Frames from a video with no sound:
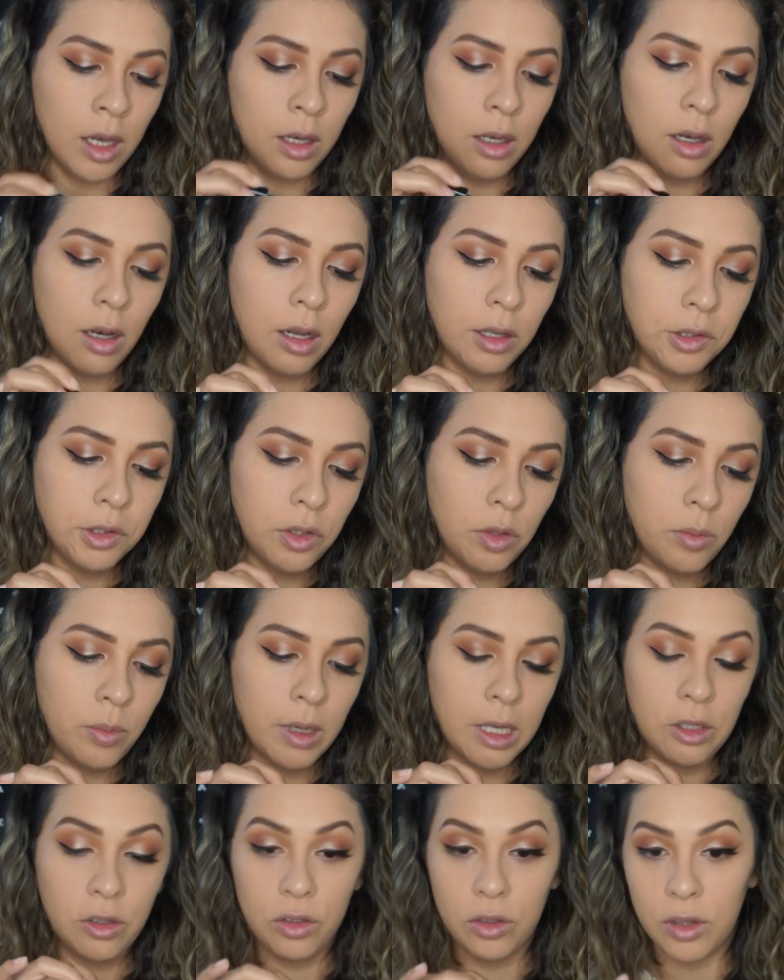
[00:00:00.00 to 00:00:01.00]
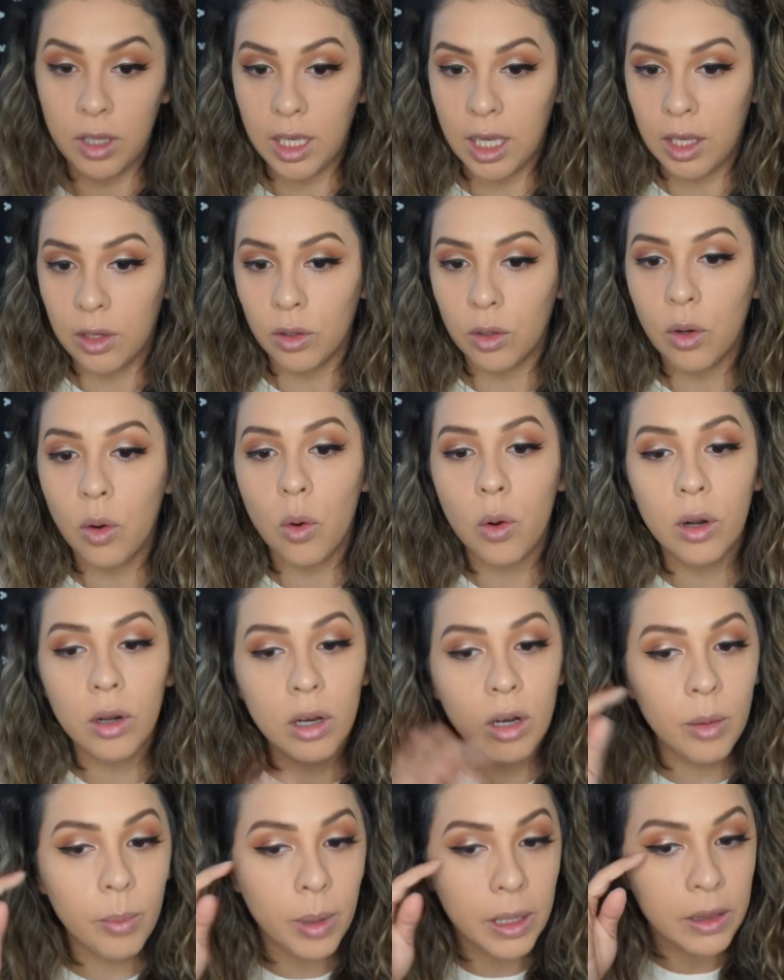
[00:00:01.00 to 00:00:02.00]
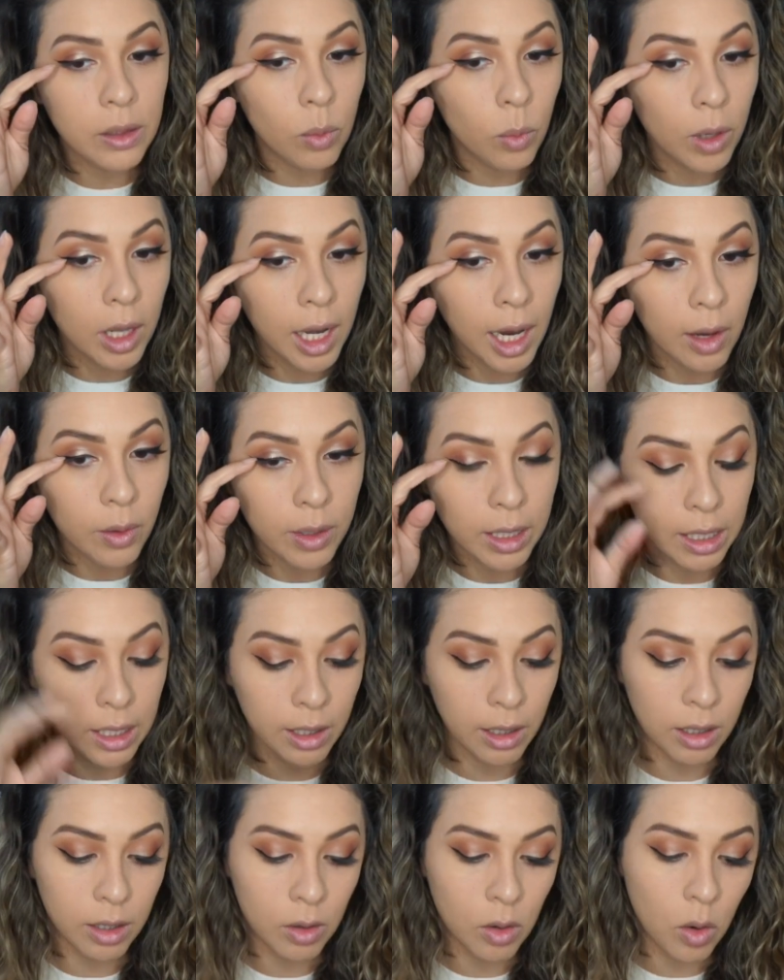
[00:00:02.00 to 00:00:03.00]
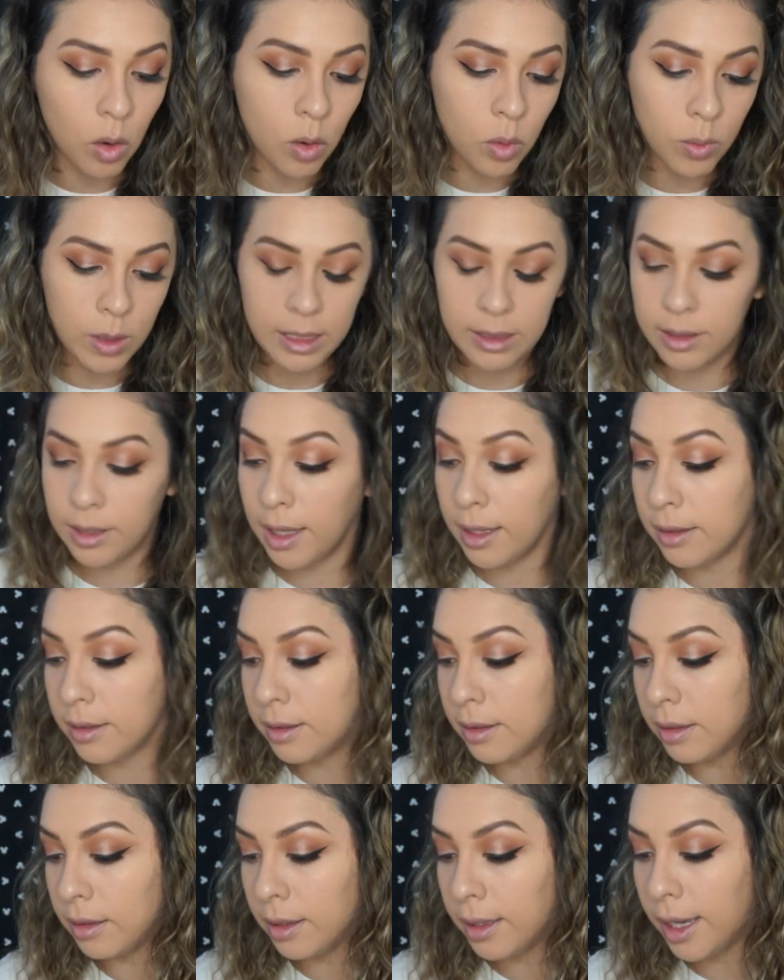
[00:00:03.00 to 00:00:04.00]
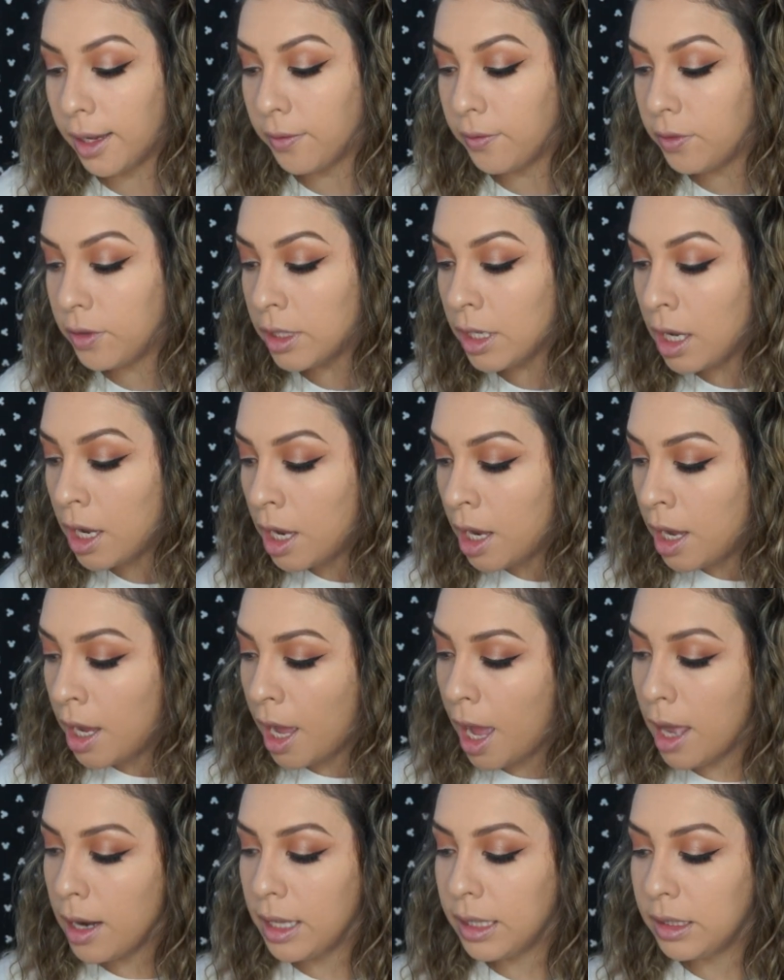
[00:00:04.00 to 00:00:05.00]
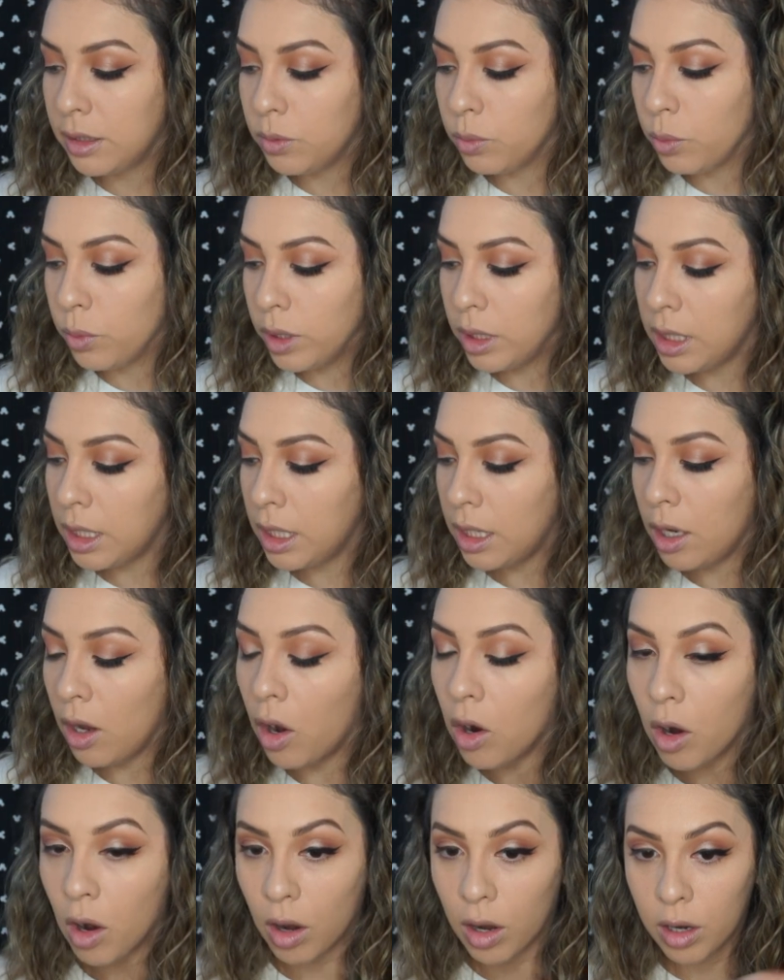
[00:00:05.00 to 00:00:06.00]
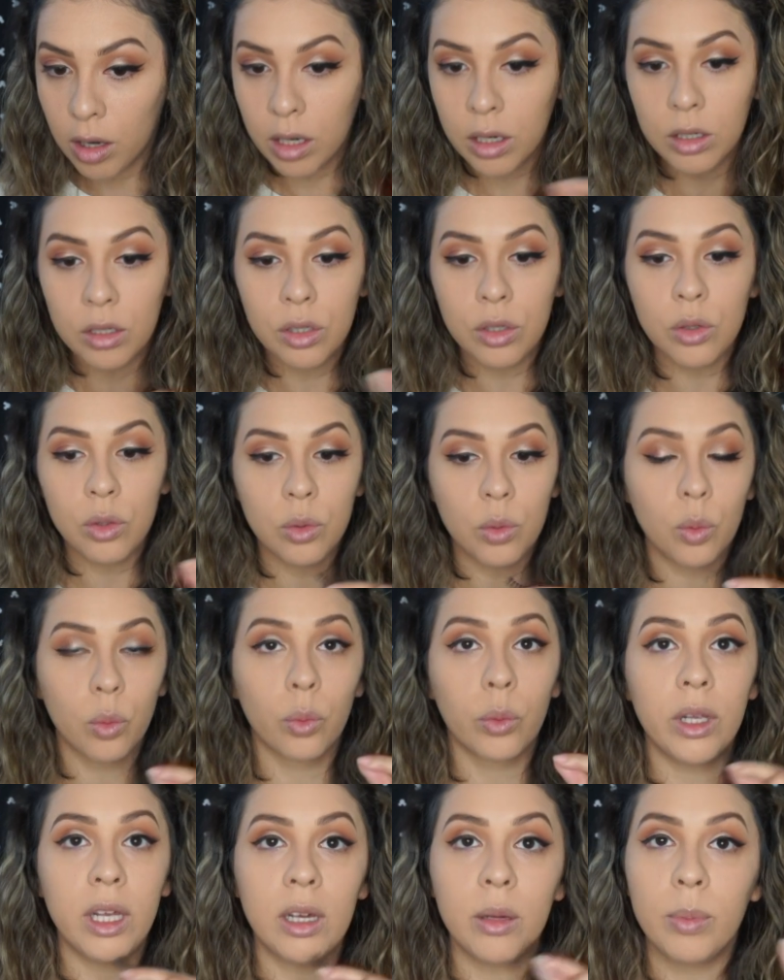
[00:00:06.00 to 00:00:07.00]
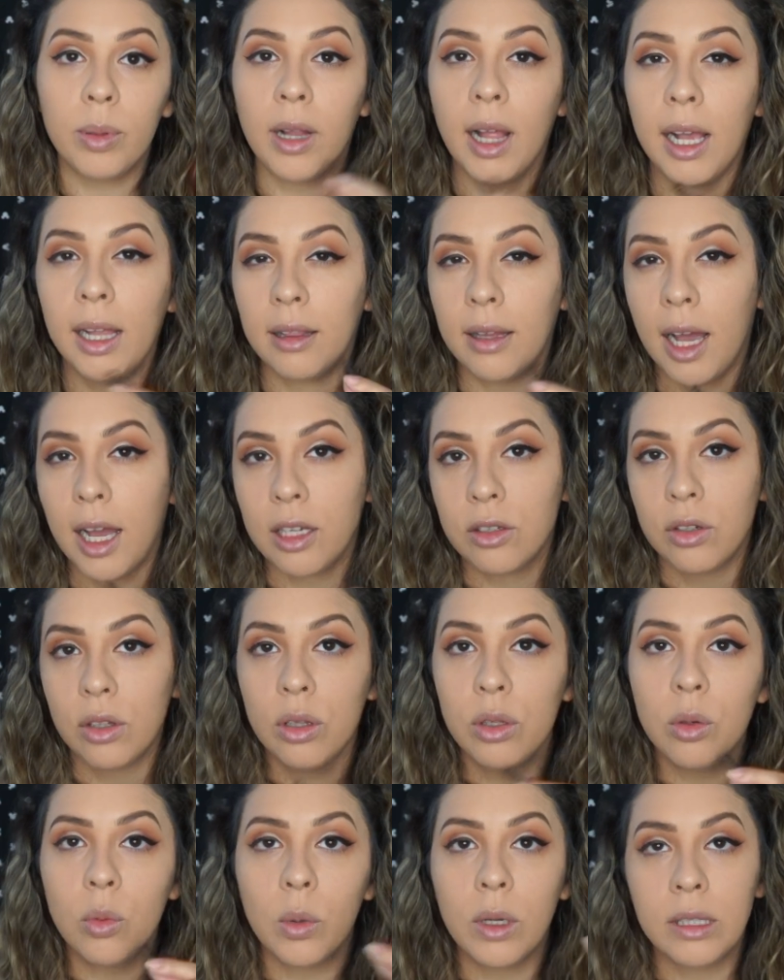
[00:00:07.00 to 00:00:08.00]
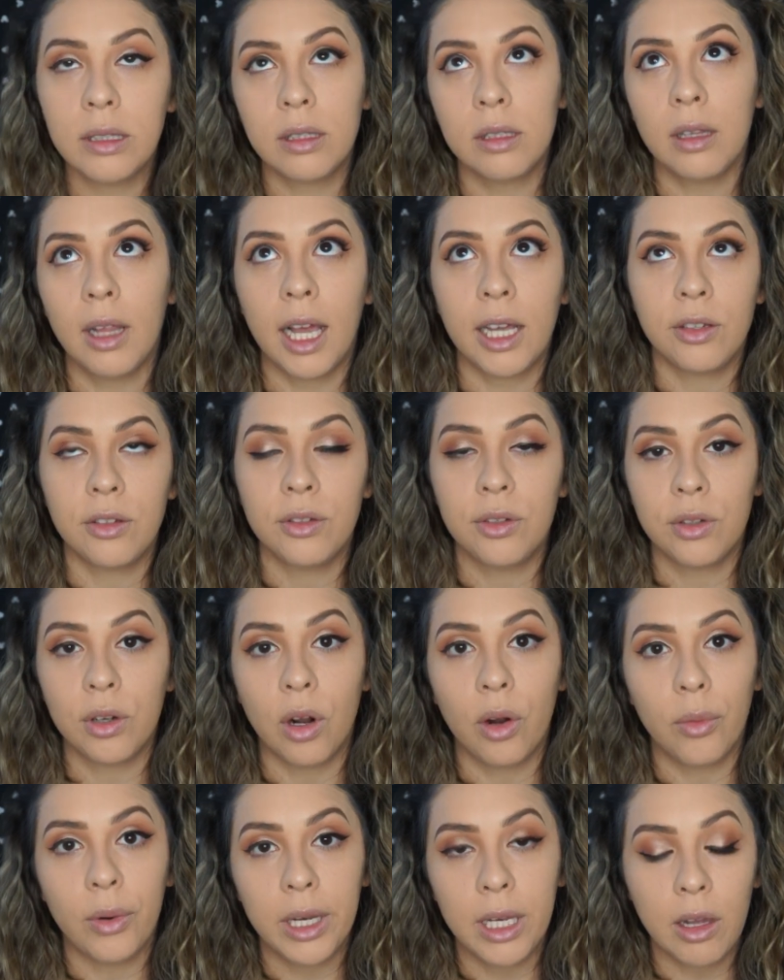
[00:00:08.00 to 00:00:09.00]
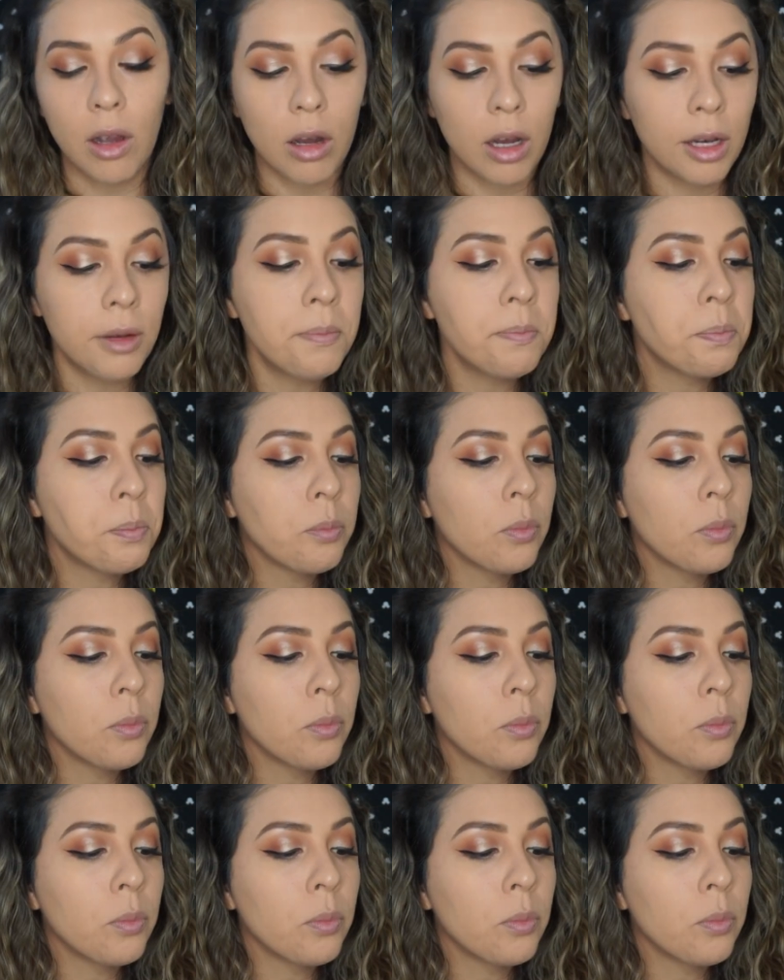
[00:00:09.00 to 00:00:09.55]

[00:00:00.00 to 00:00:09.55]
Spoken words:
Not so much the inner corner, but the one out here always tends to lift. And it's really hard to reapply lash glue once the lashes are already on.